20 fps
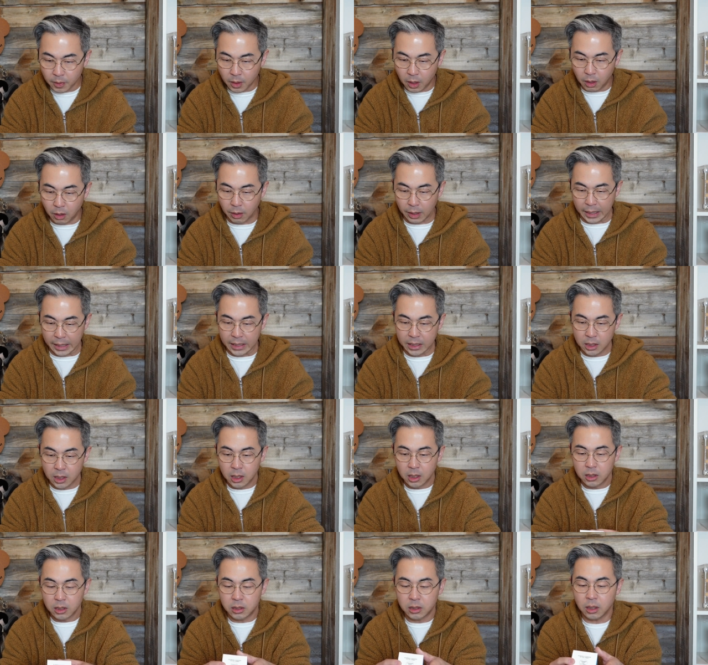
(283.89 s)
Alright,
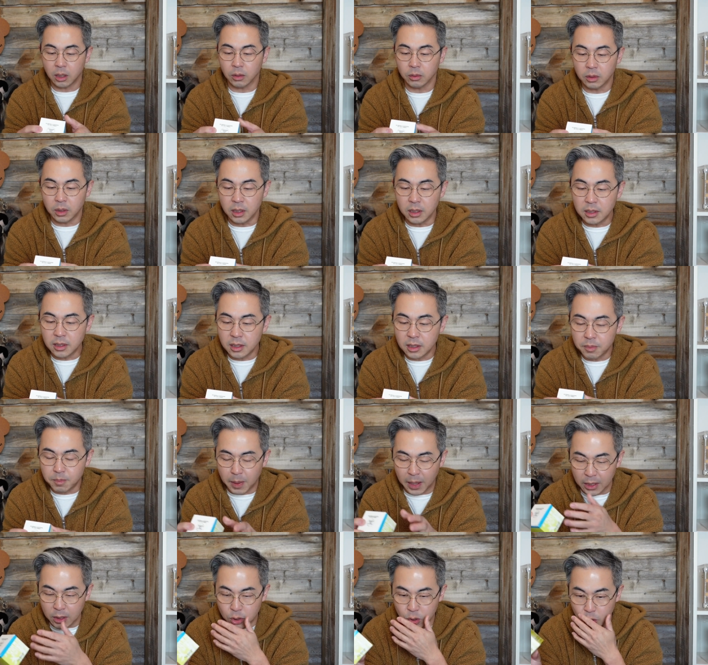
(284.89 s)
so this is
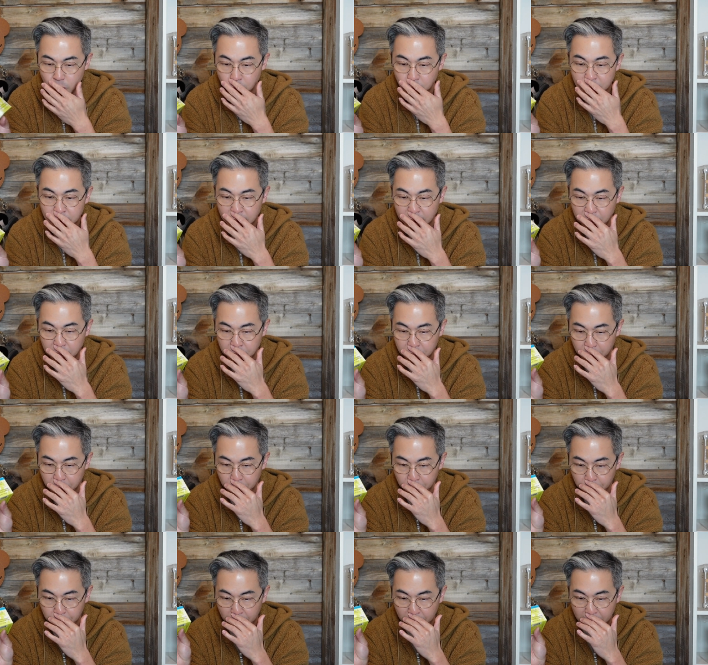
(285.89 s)
by Juice
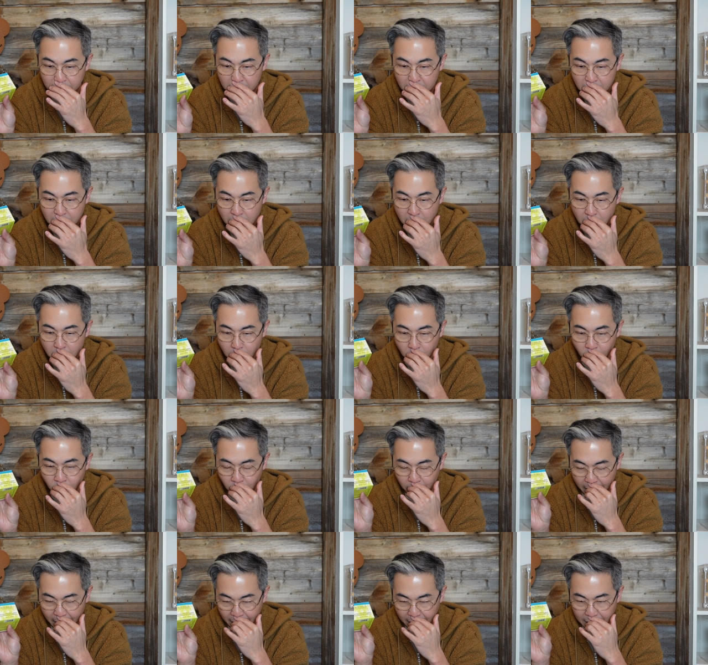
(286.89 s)
Beauty
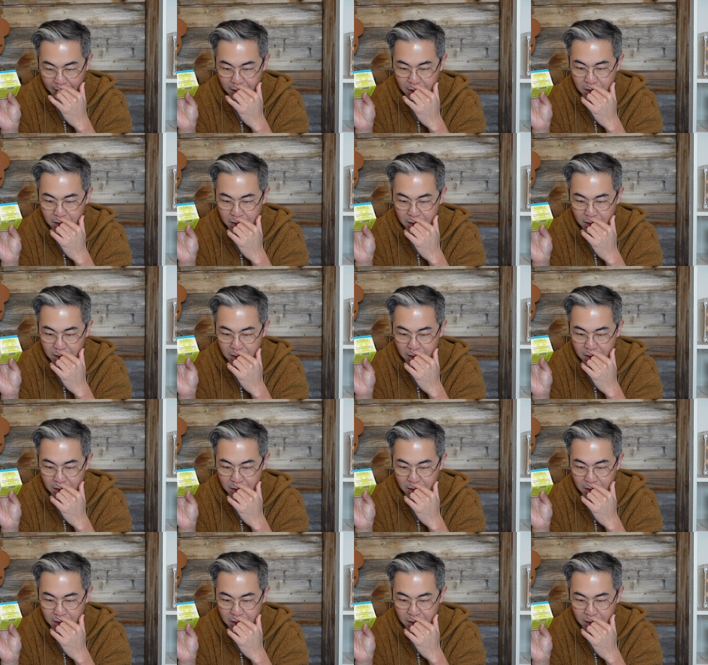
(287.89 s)
Organic